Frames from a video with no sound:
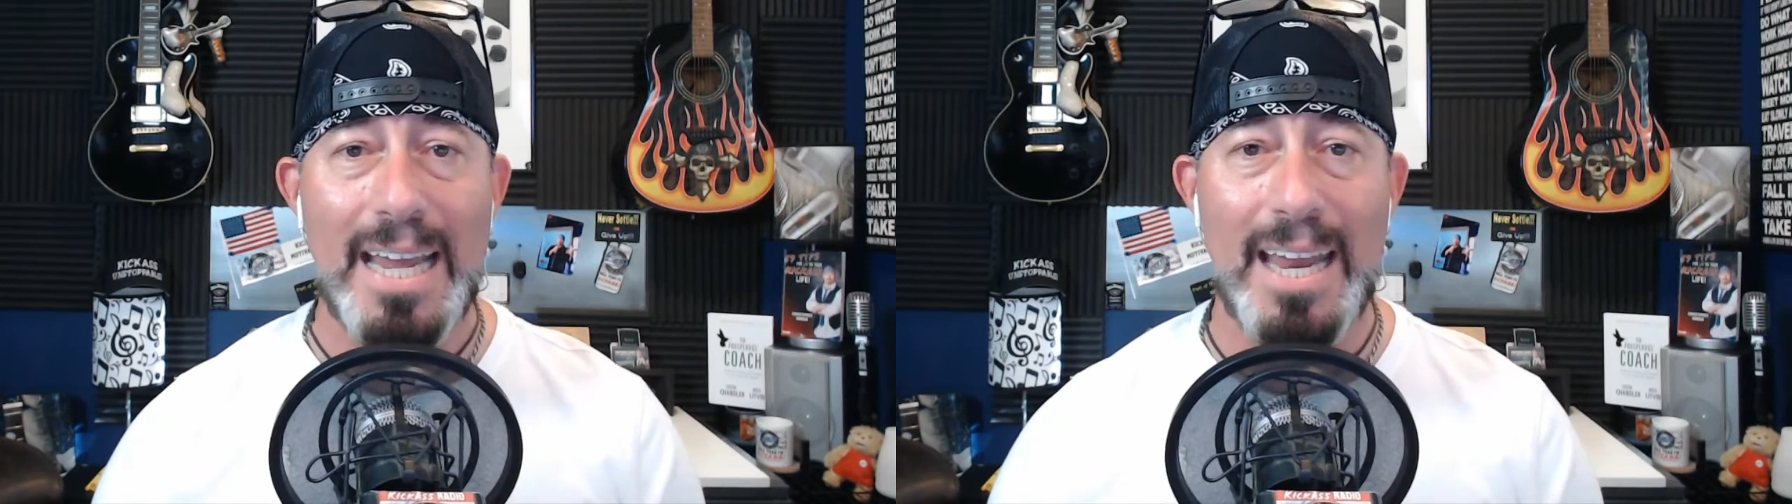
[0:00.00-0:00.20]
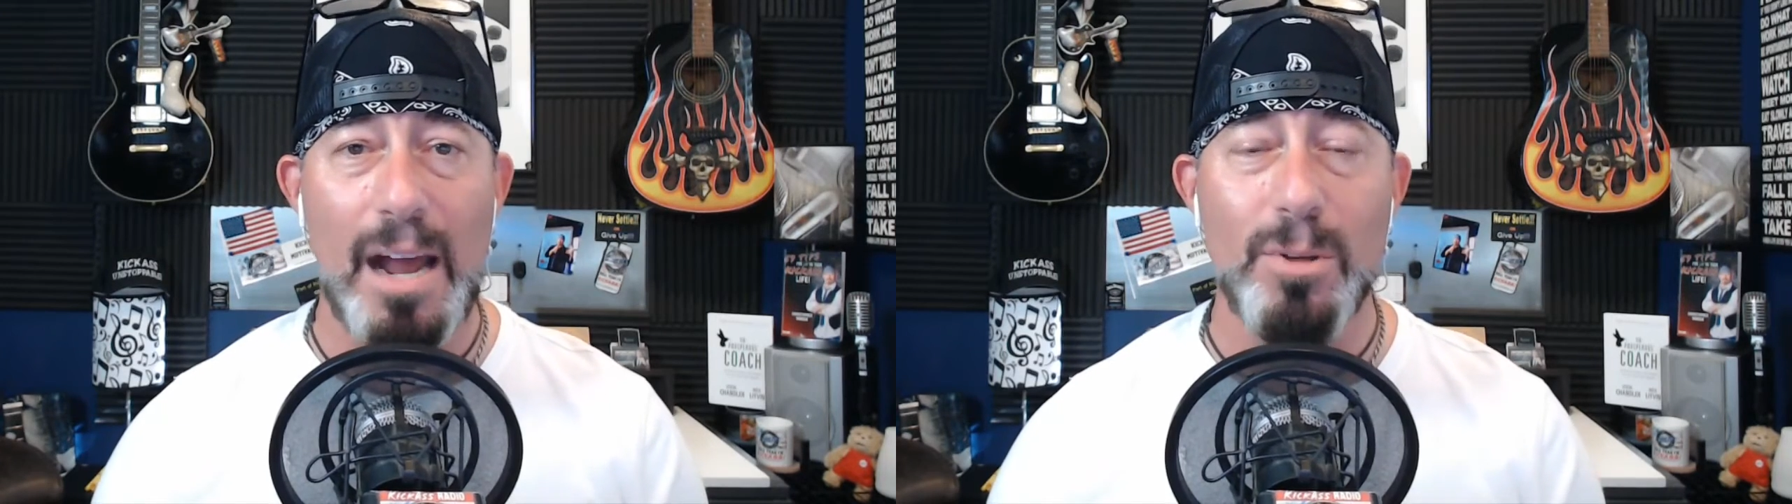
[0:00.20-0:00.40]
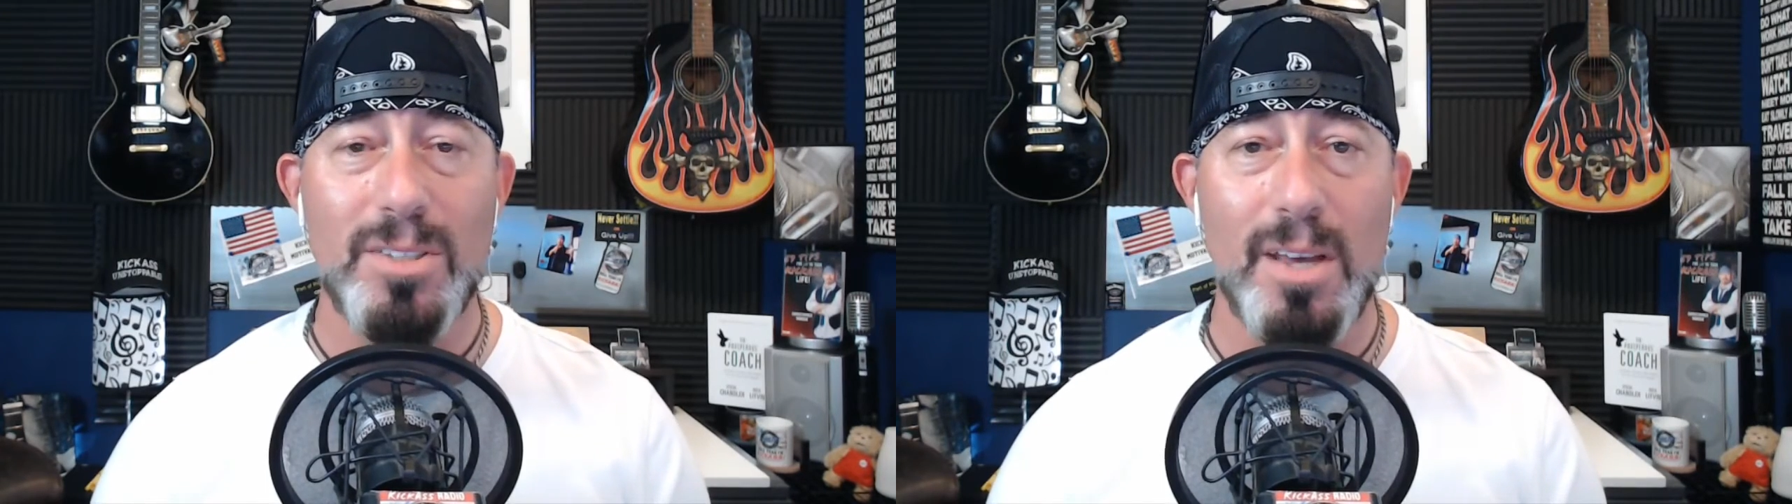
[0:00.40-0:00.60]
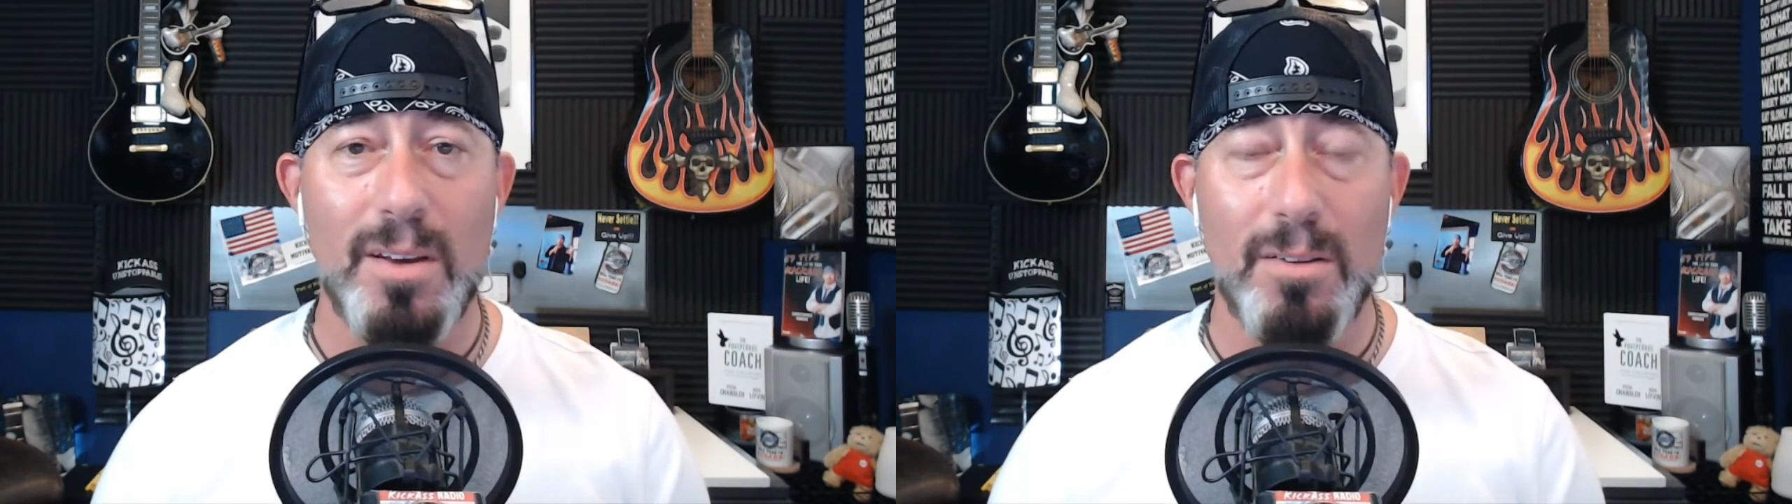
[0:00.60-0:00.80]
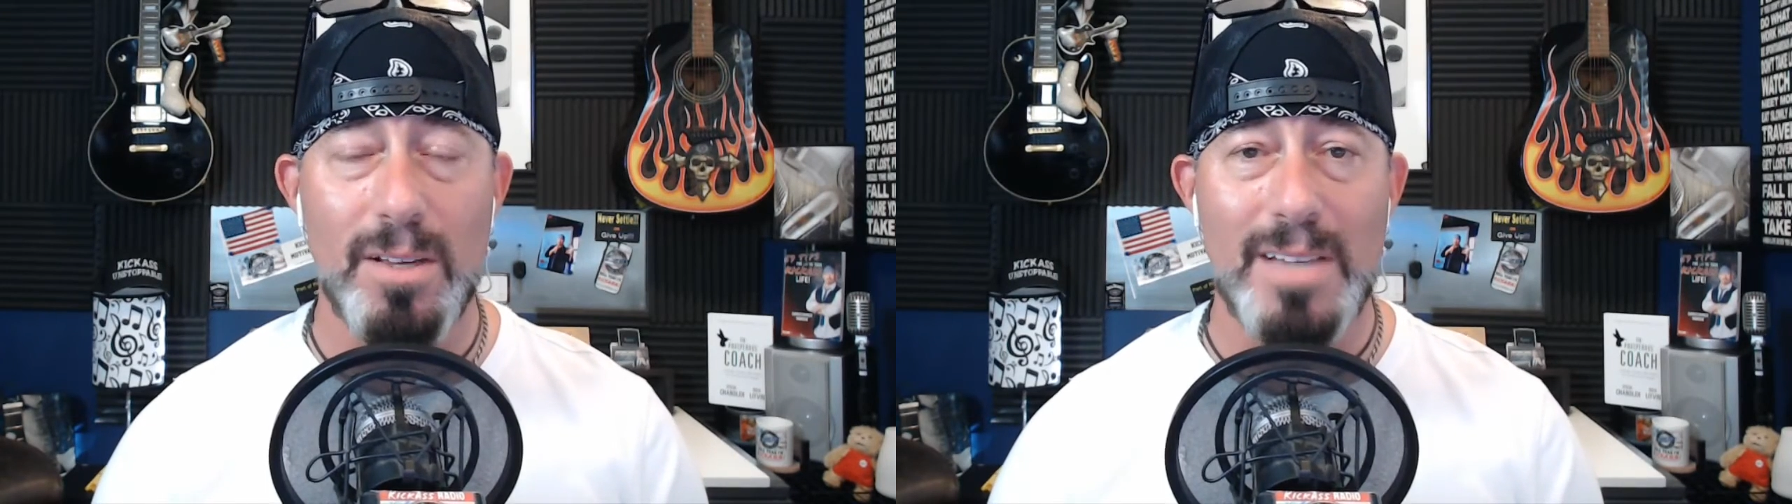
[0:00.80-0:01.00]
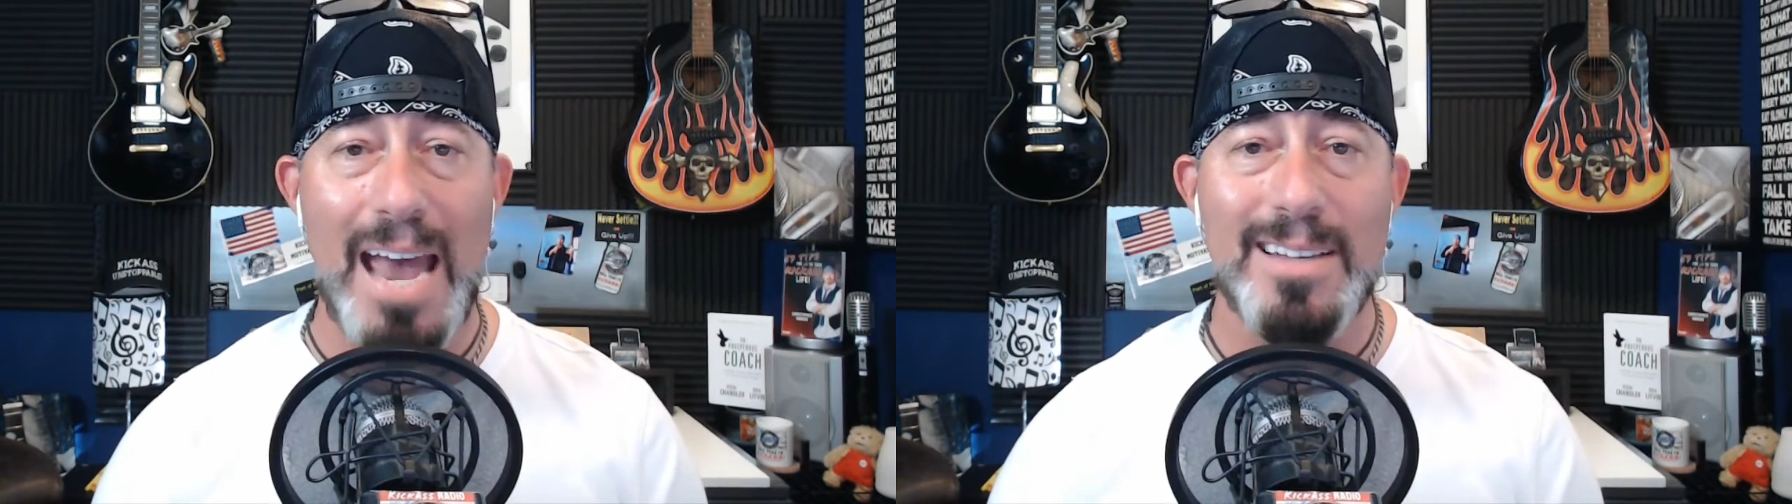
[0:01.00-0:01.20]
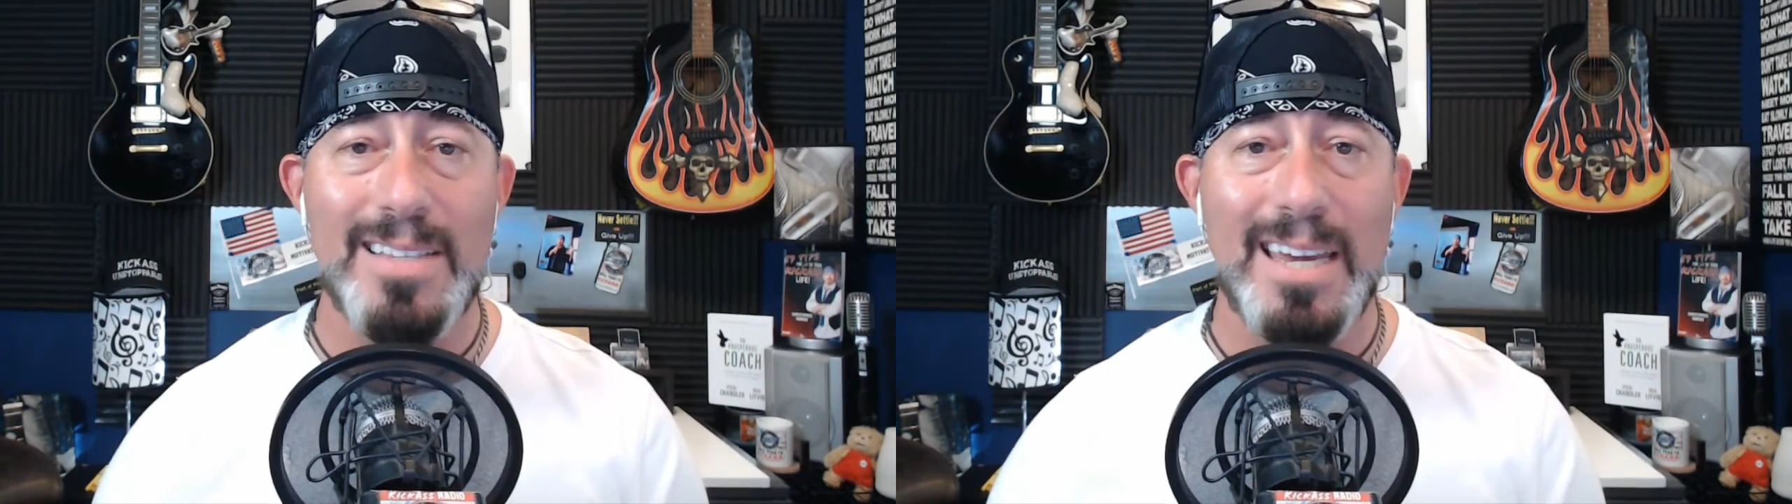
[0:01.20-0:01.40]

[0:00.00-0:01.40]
And I will tell you this as the